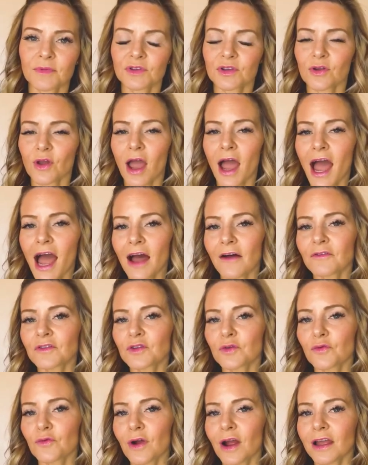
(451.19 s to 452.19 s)
So you have
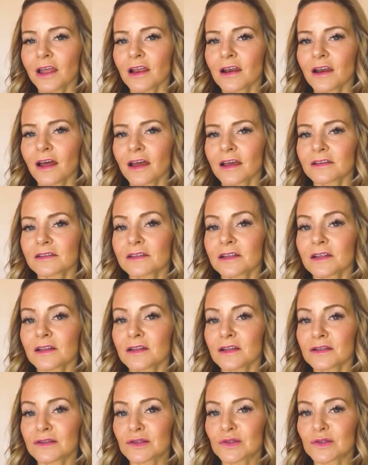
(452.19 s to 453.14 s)
to recognize the